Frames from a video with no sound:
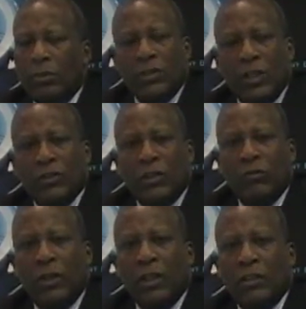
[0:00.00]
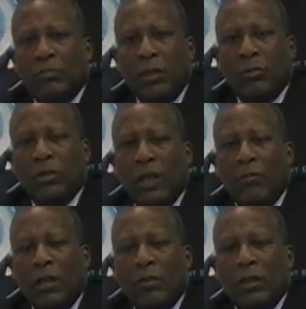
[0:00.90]
potentially run into people that
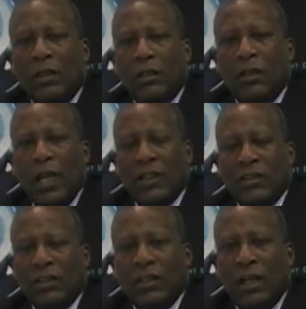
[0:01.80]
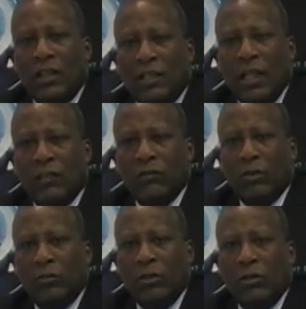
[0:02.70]
may be excellent contacts
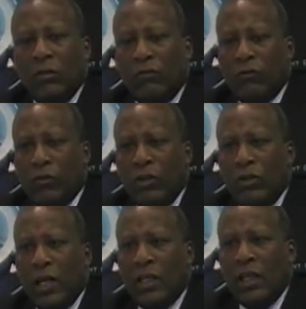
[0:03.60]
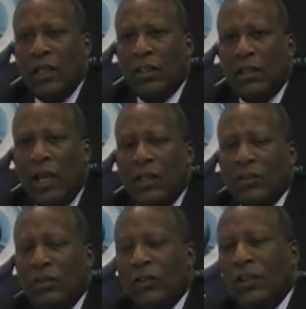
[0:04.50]
for you at any
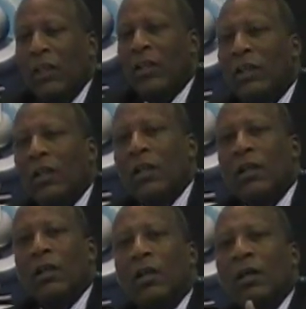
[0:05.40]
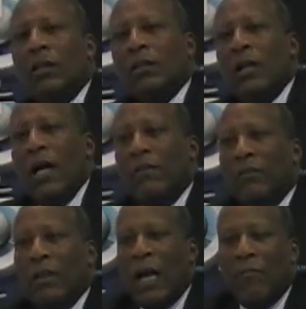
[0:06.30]
occasion. Just here,
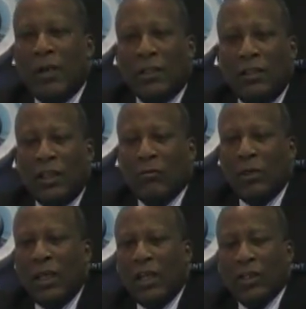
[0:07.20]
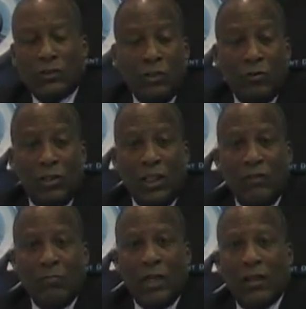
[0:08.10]
I've met a young man. I certainly will
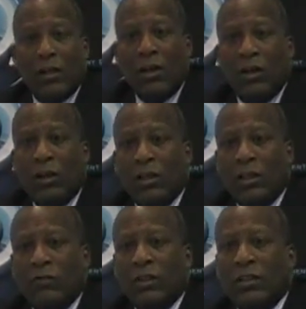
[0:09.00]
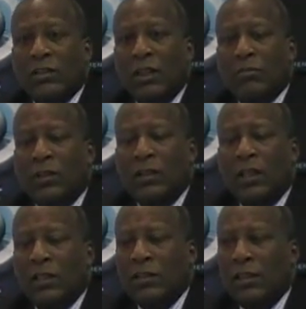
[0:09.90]
give them my card if there's something that